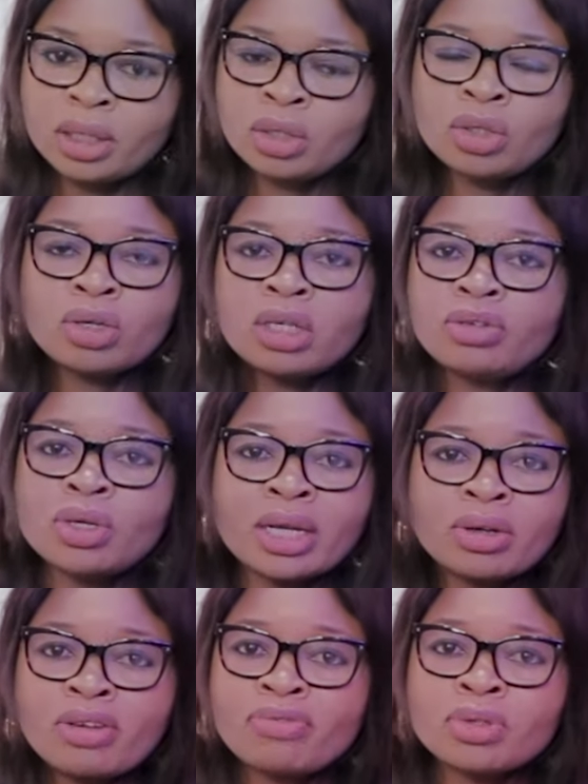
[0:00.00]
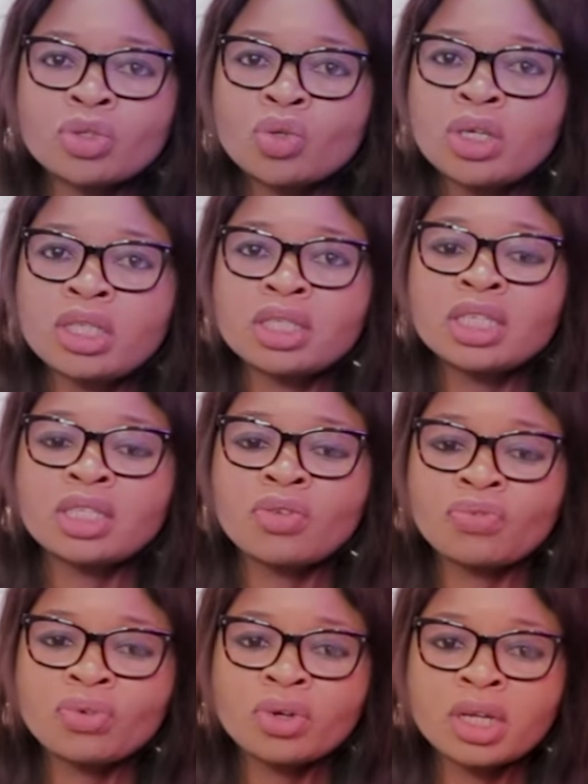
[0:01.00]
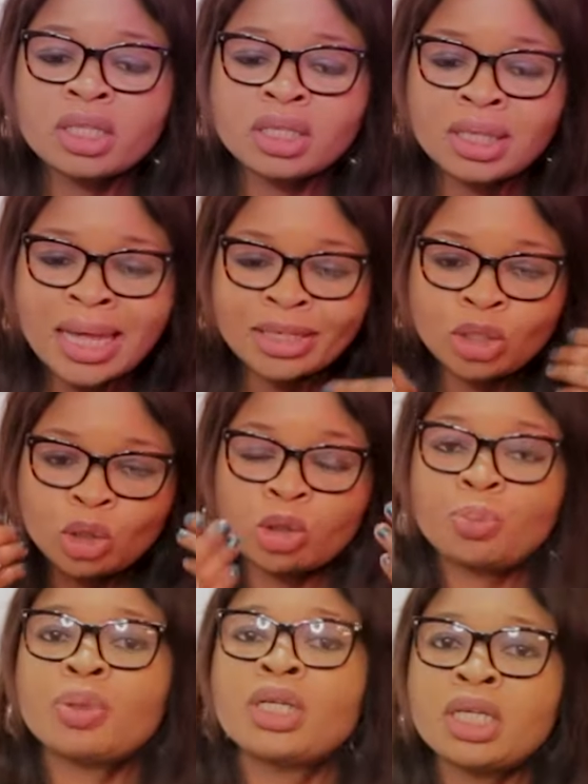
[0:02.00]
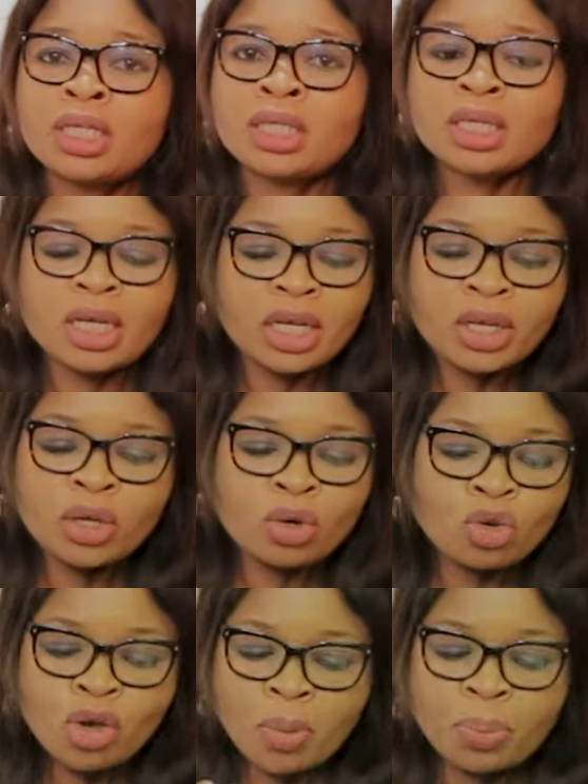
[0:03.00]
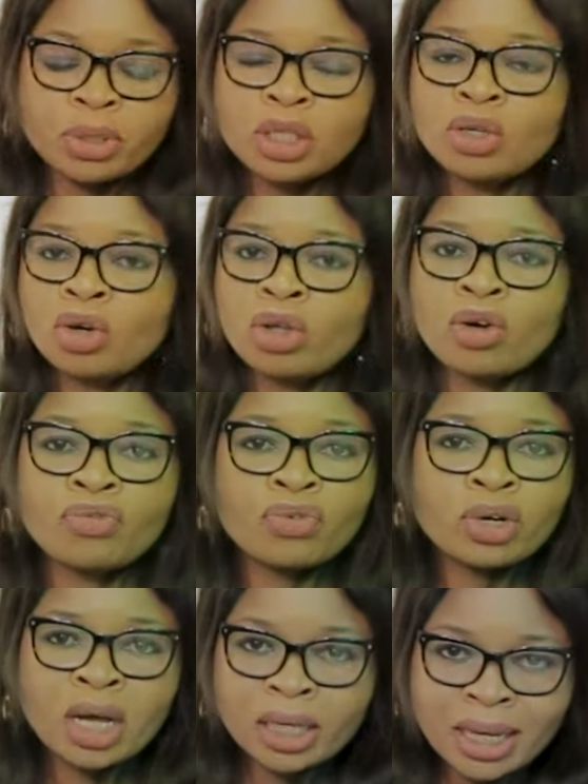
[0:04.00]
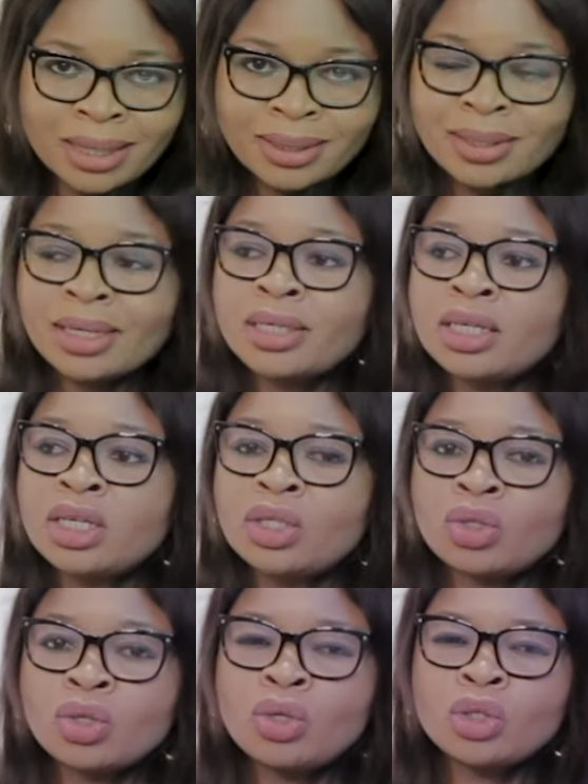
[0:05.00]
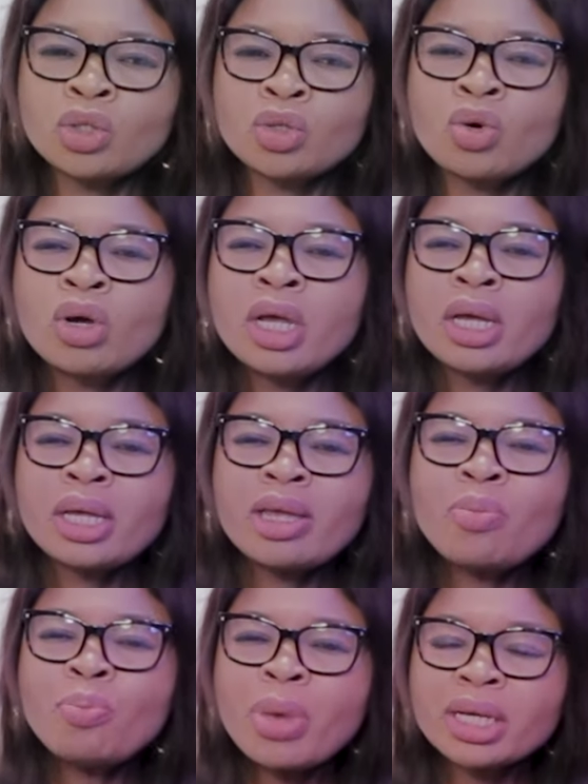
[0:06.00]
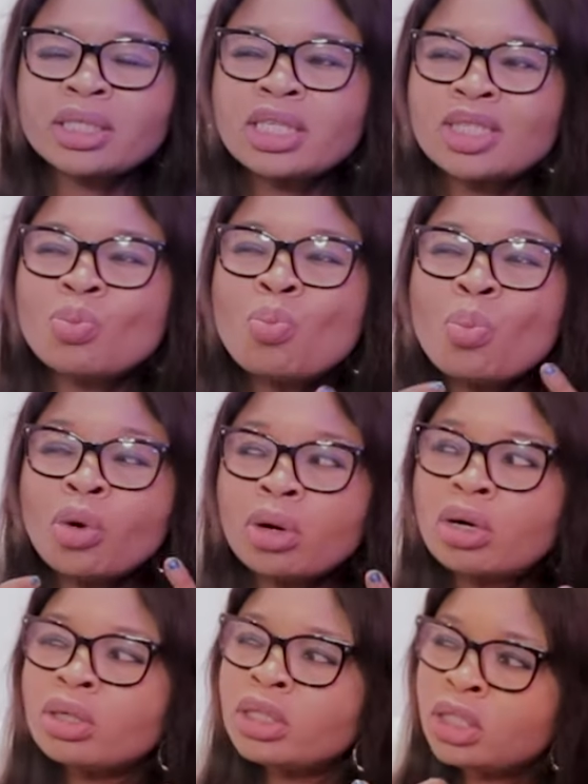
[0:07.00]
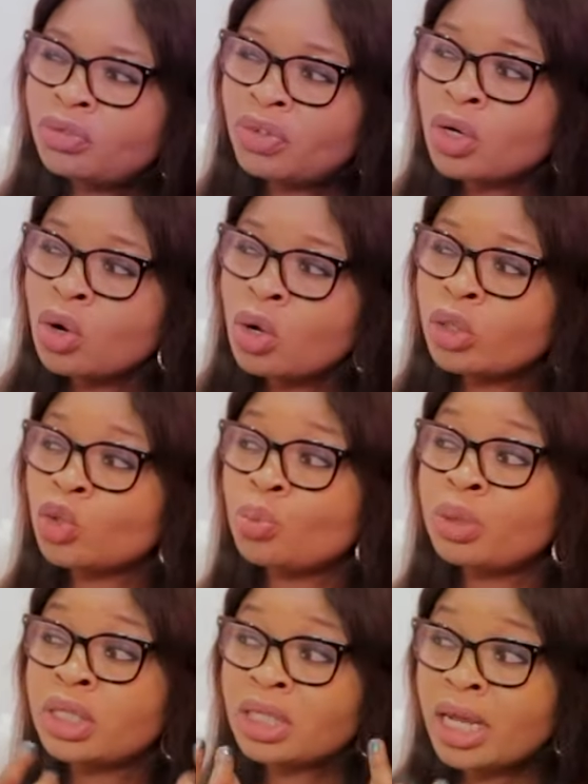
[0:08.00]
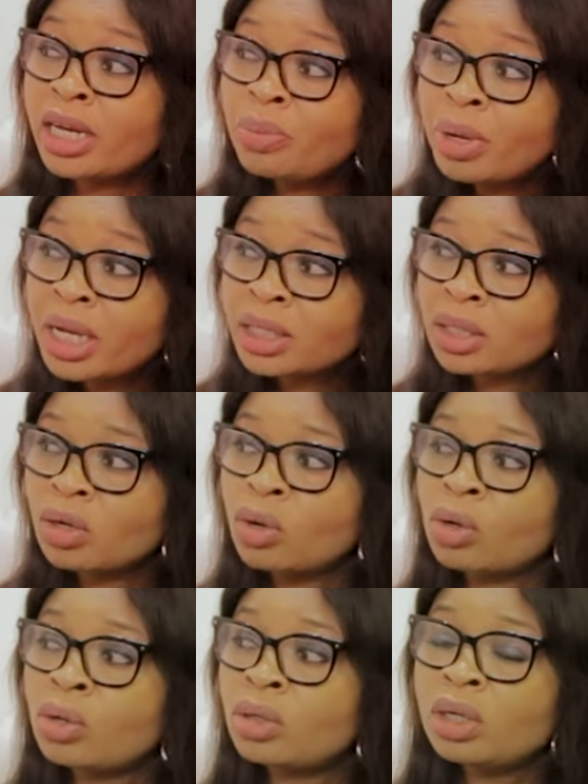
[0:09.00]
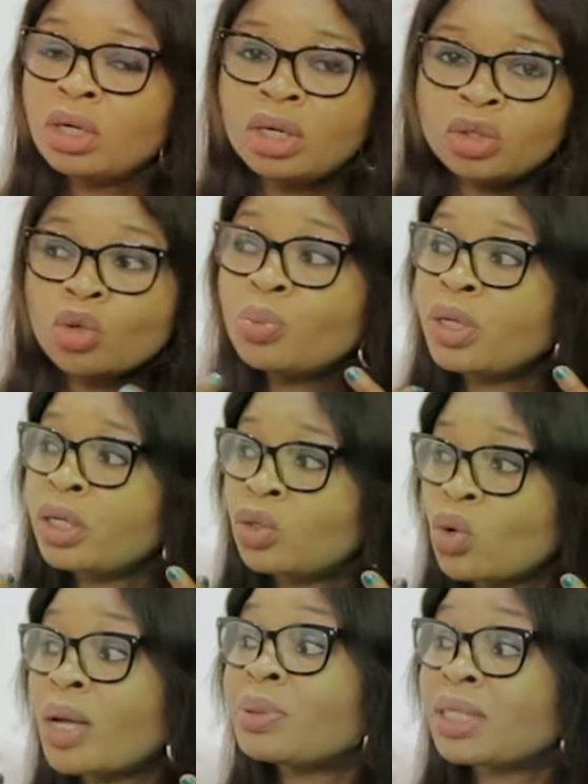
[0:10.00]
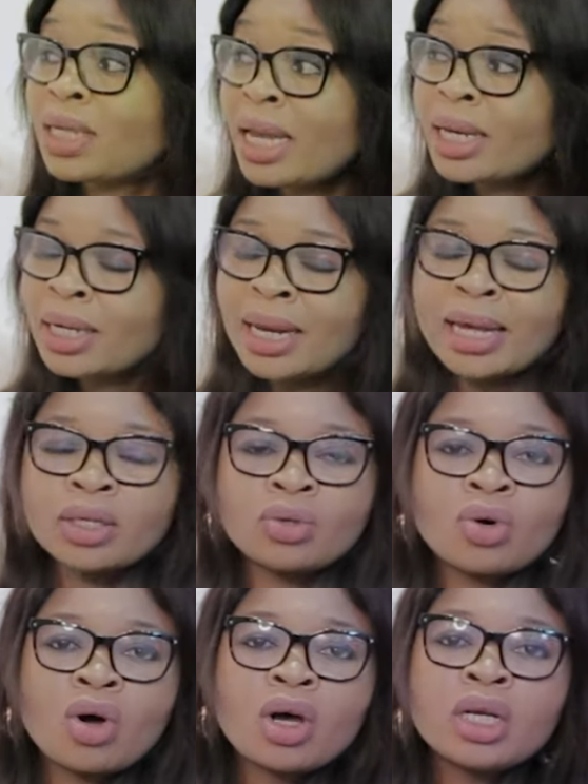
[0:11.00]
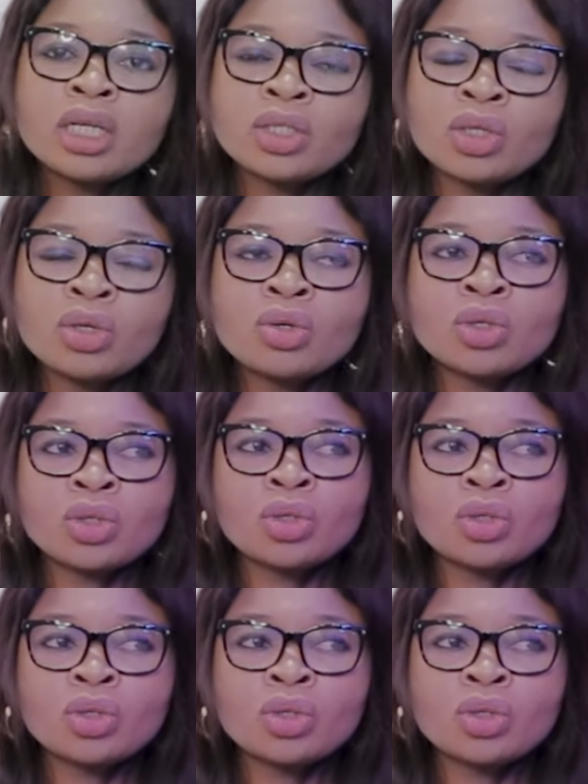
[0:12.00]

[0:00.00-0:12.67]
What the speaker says: You are not even soliciting for it, they are dropping it, you know, you are putting on your phone and they are sending it to you. So it makes it more difficult to be celibate or to abstain, like you call it, you know.